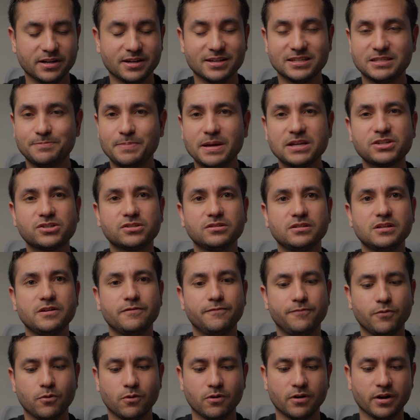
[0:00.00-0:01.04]
especially
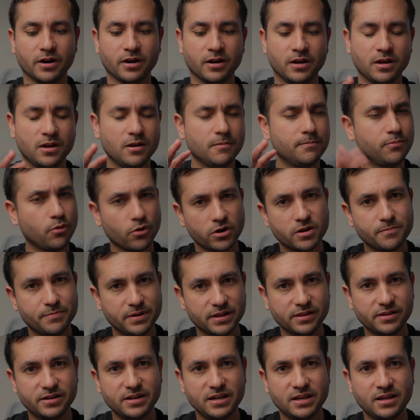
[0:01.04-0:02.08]
for
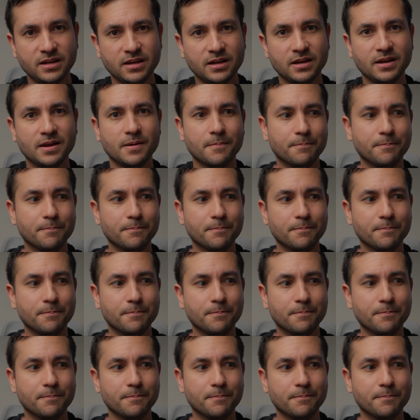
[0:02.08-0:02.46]
portability,